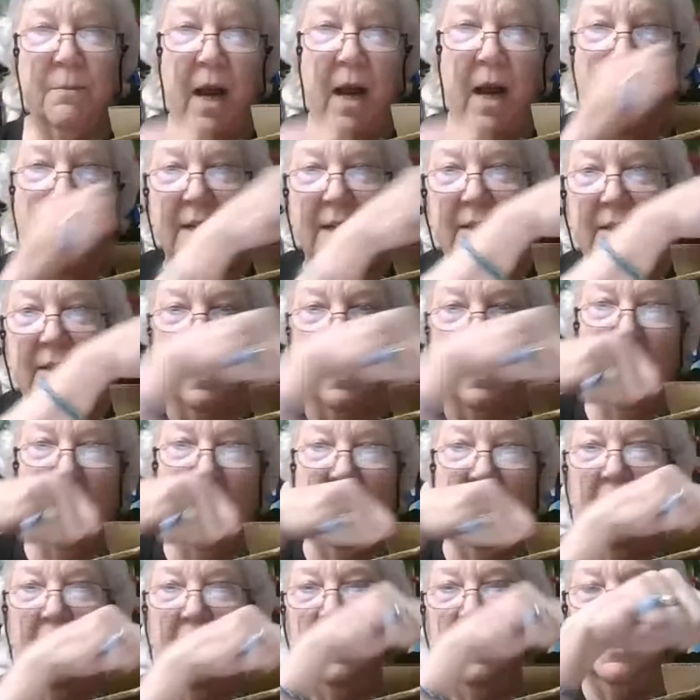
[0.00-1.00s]
this box,
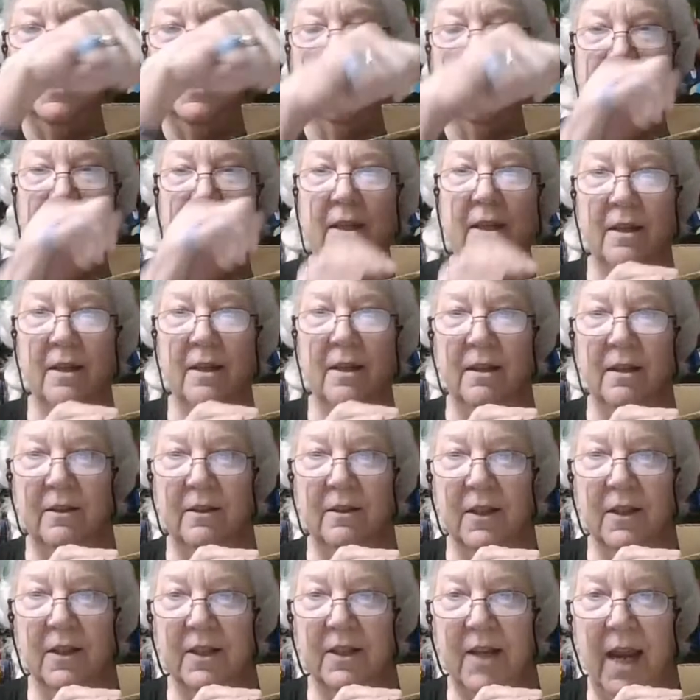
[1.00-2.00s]
I undid
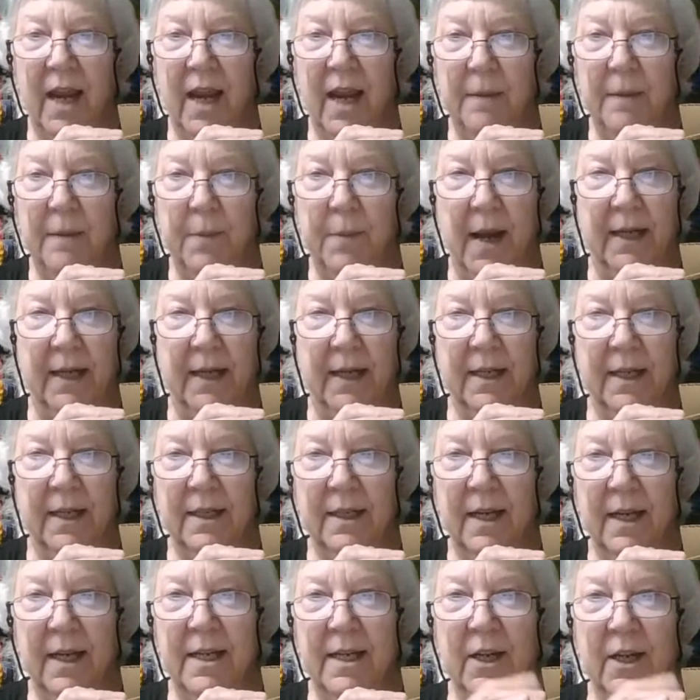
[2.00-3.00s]
the tape on it,
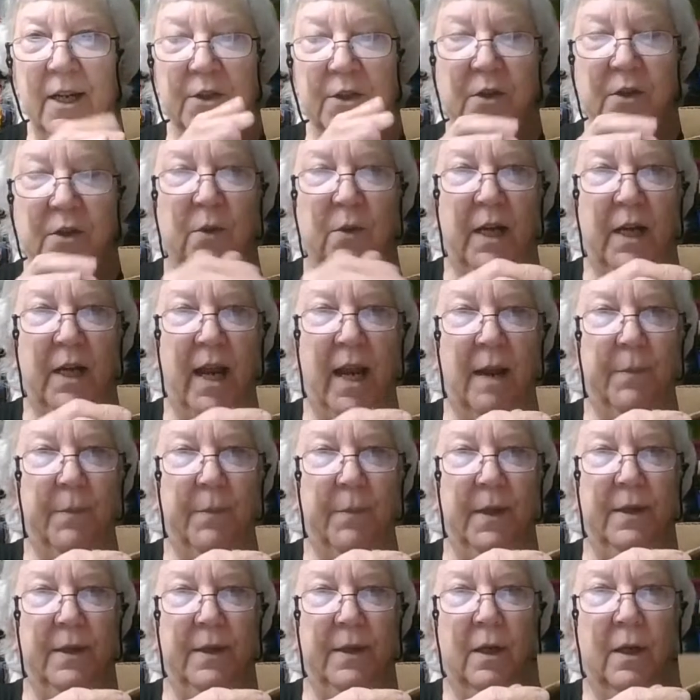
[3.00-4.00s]
and here's what
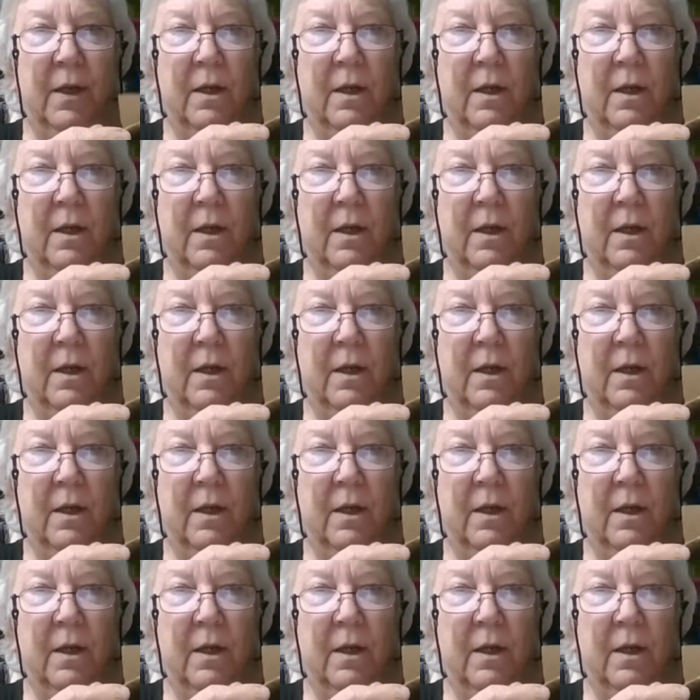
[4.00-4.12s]
happened.